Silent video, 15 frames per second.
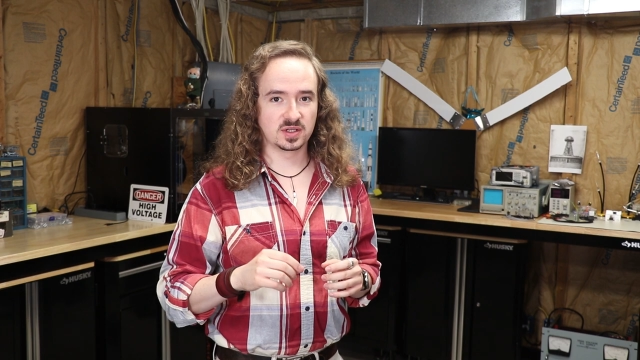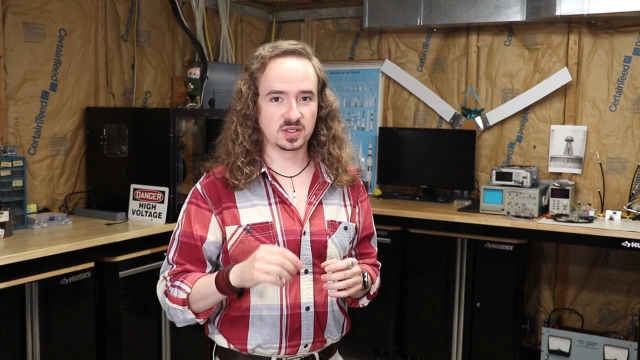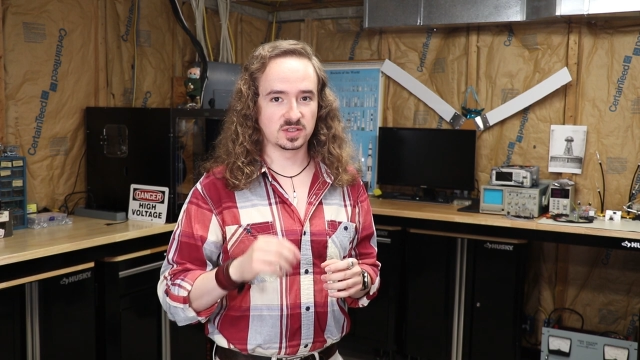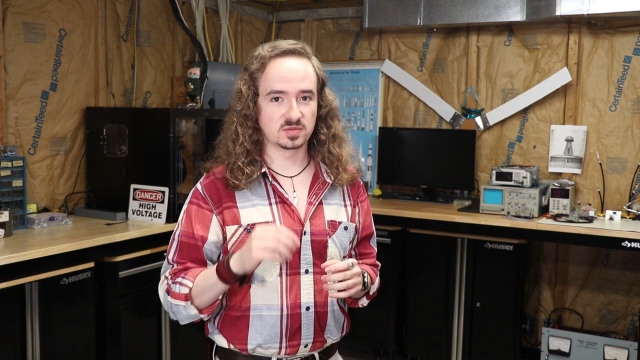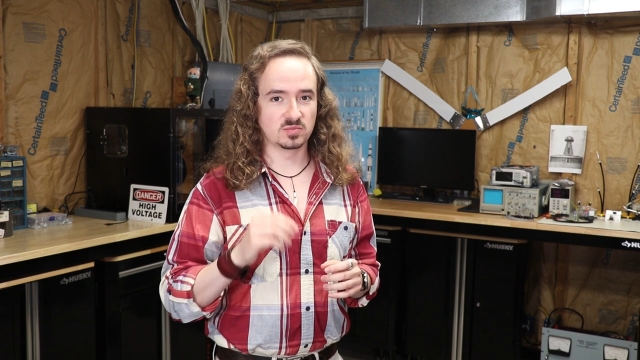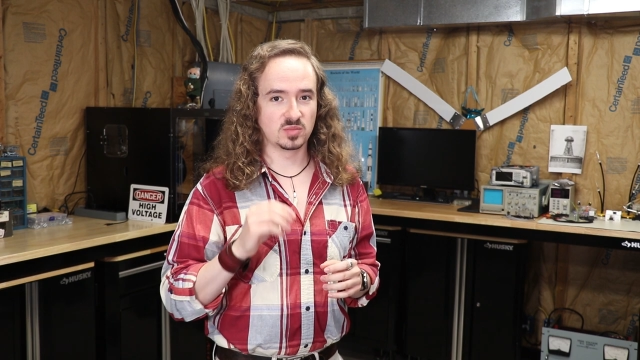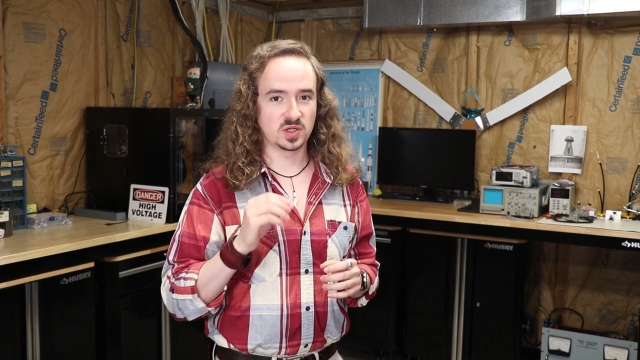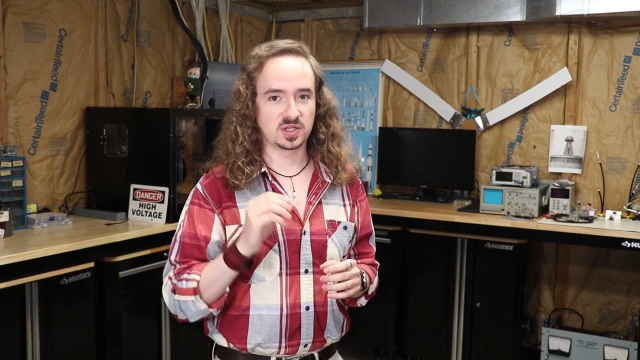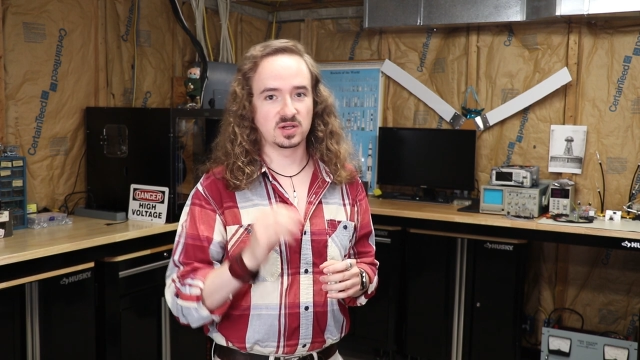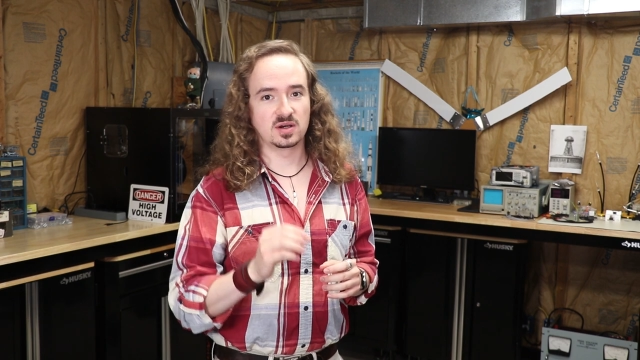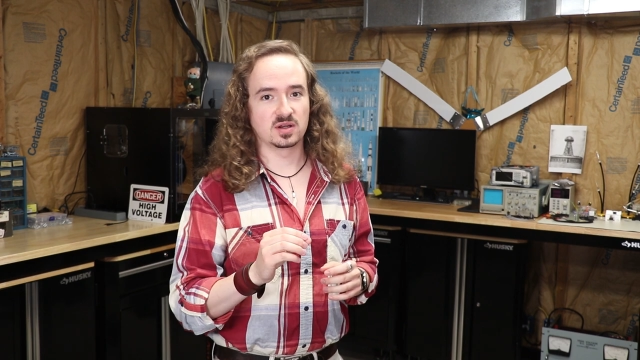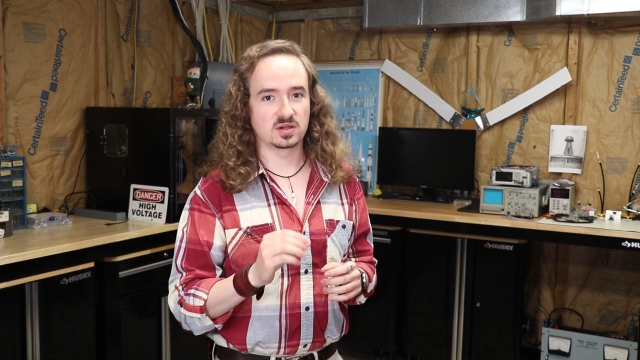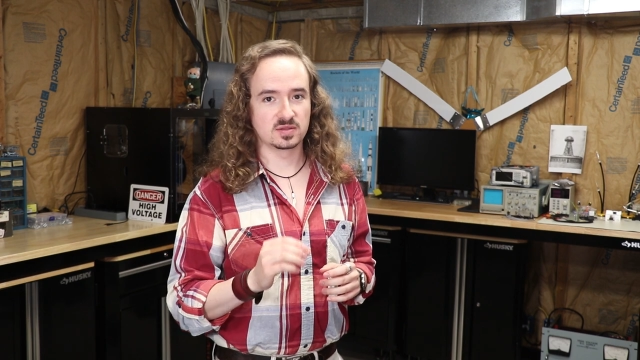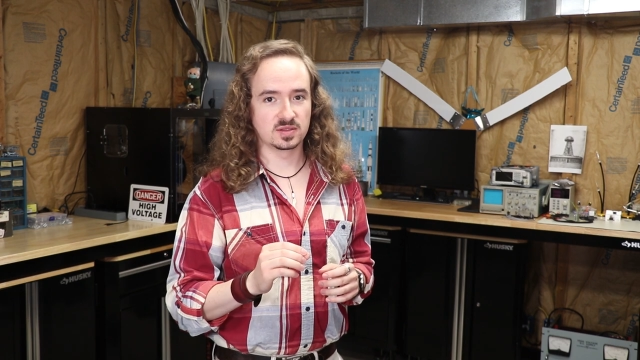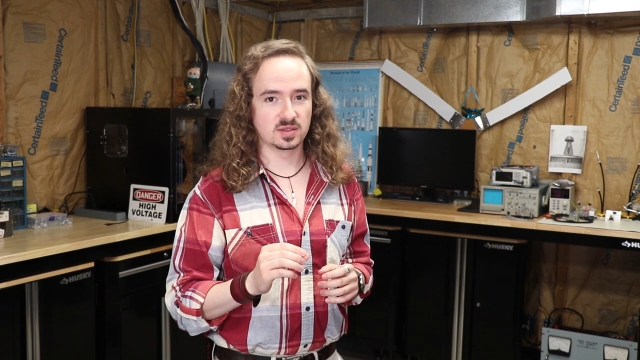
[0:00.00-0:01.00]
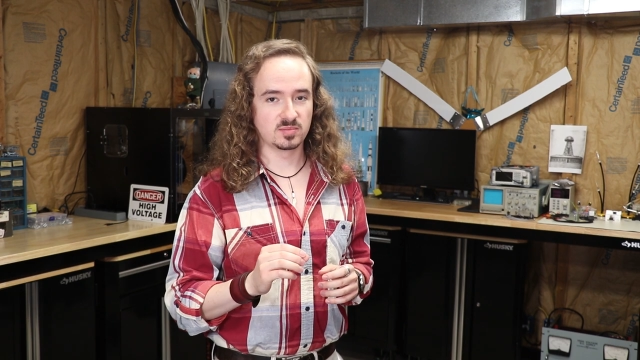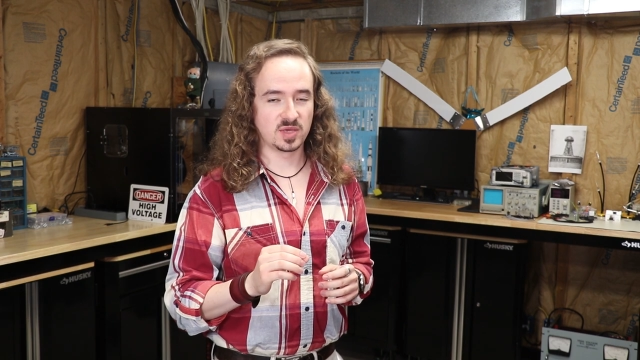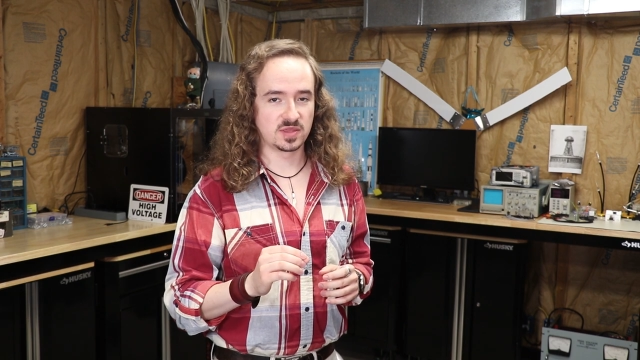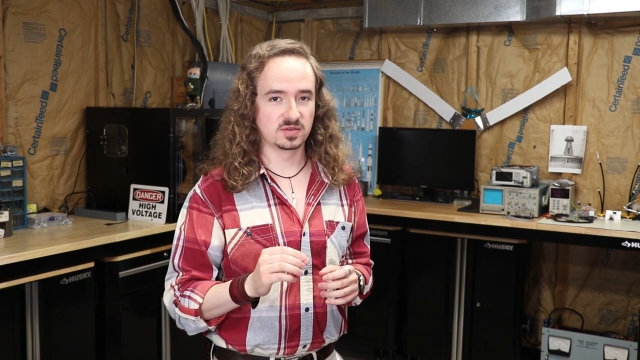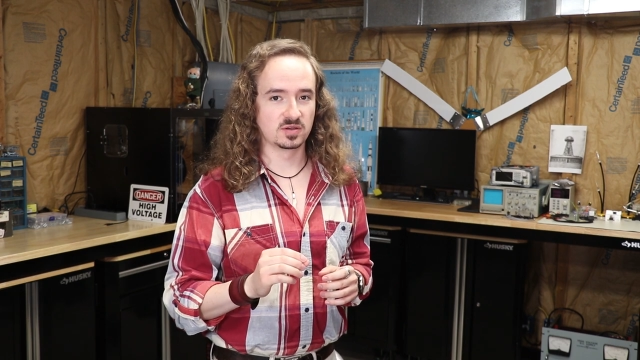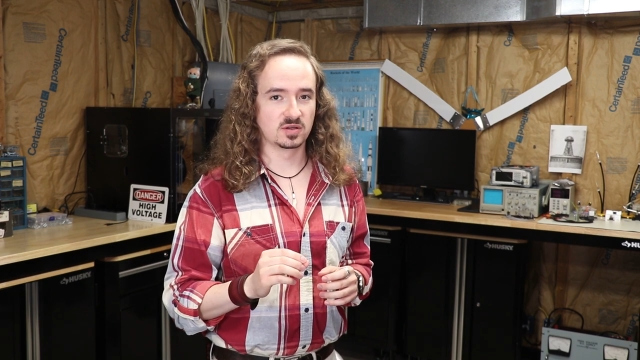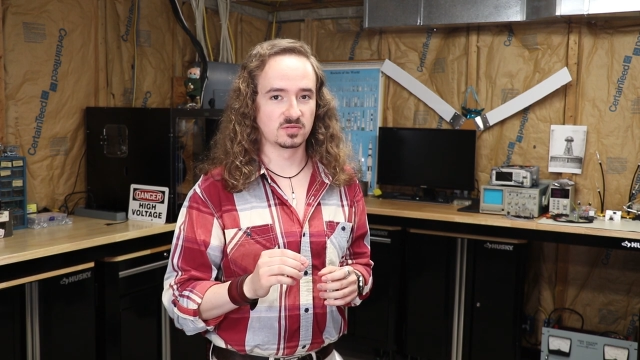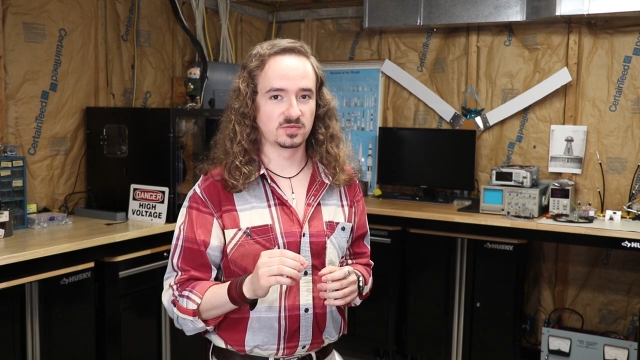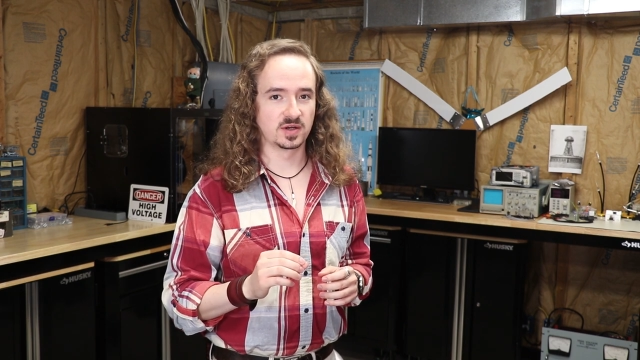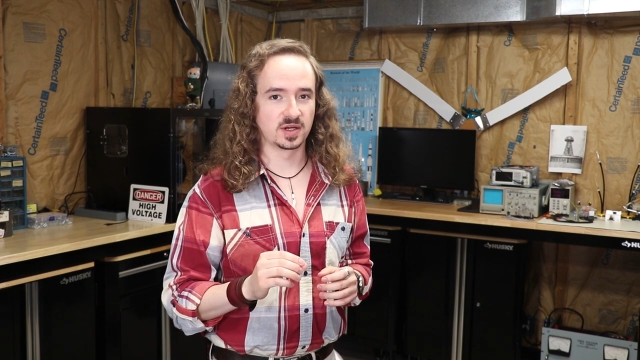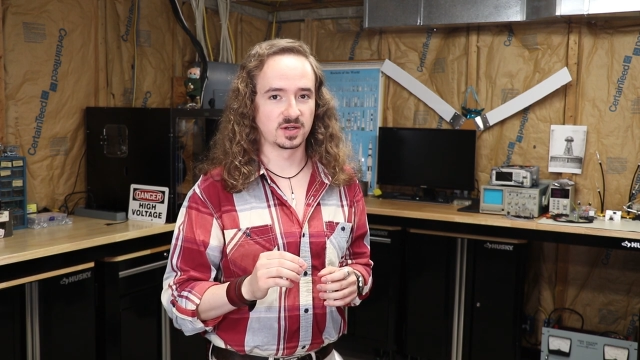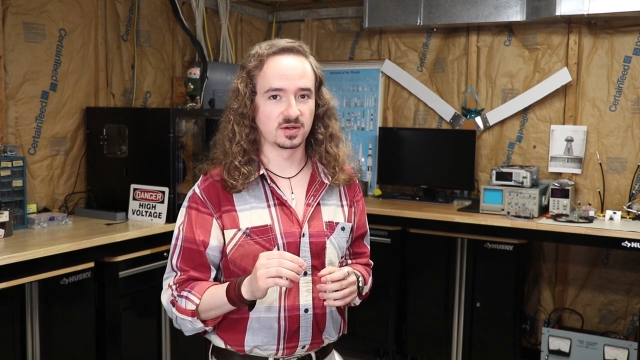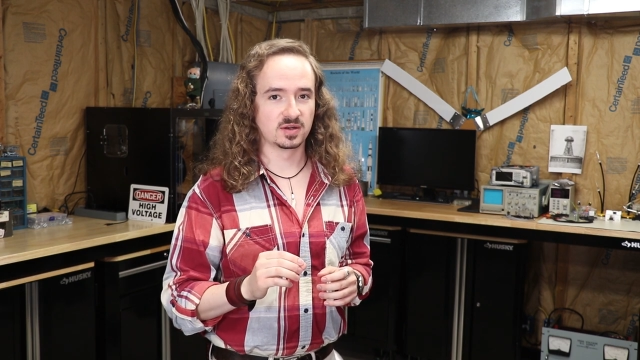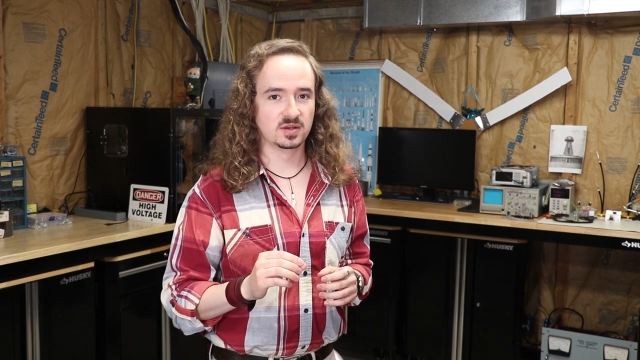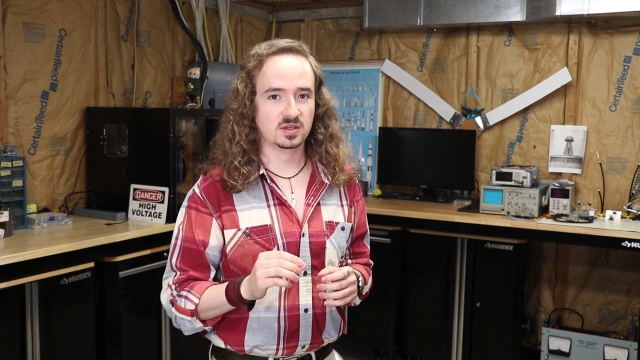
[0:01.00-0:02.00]
is much hotter than the methanol
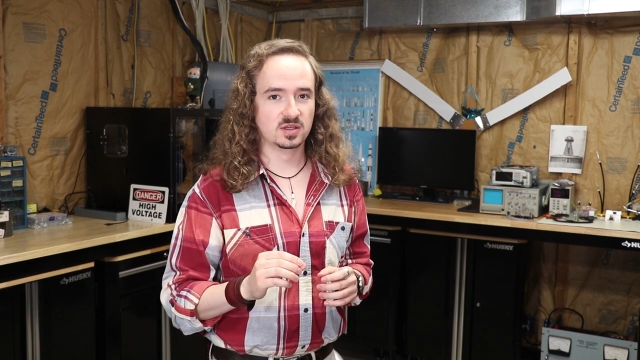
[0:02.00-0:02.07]
fire,